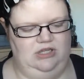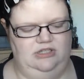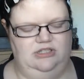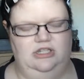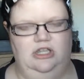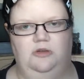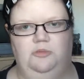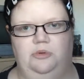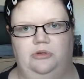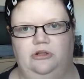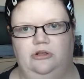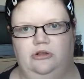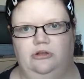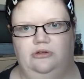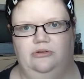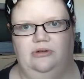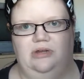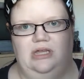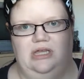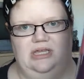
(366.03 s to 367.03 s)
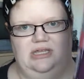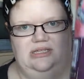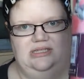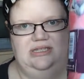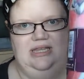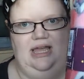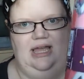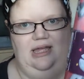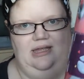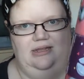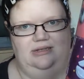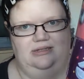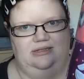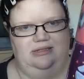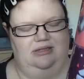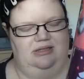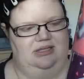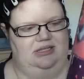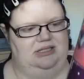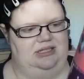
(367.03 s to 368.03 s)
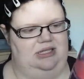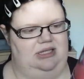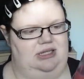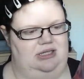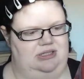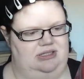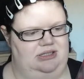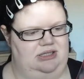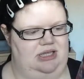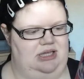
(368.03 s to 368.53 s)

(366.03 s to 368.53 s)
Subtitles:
a Soap and Glory set. This is